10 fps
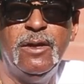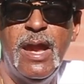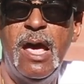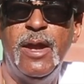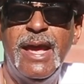
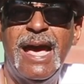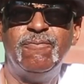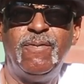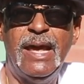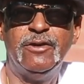Now they
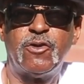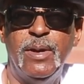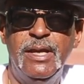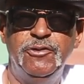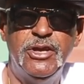got flat
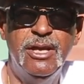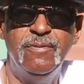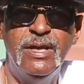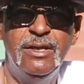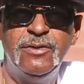screen T
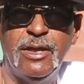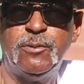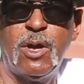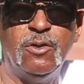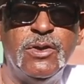Vs. That's
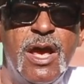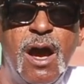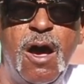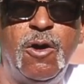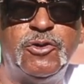because
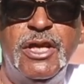all